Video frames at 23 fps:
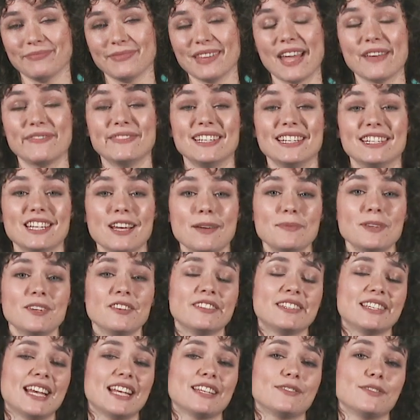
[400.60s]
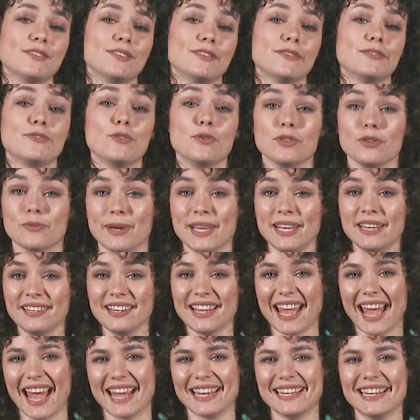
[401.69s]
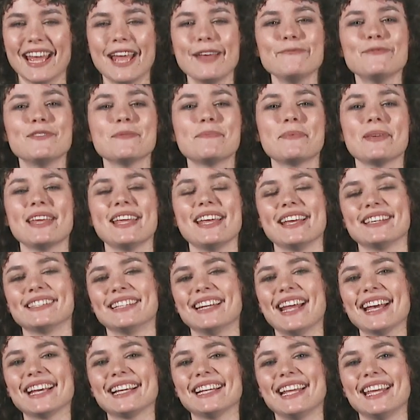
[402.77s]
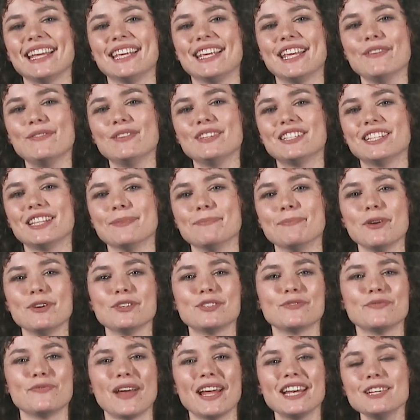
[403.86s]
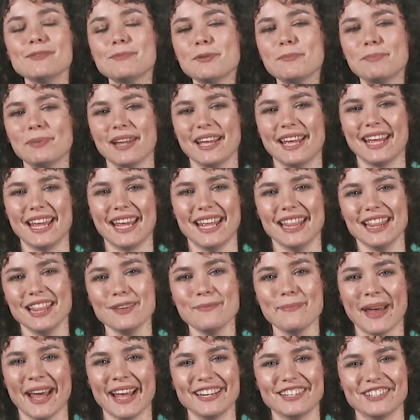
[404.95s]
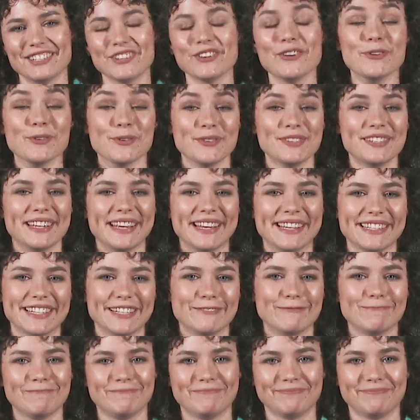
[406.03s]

FTW stands for the win, and MVP is an accolade given to the most valuable player in the match or season.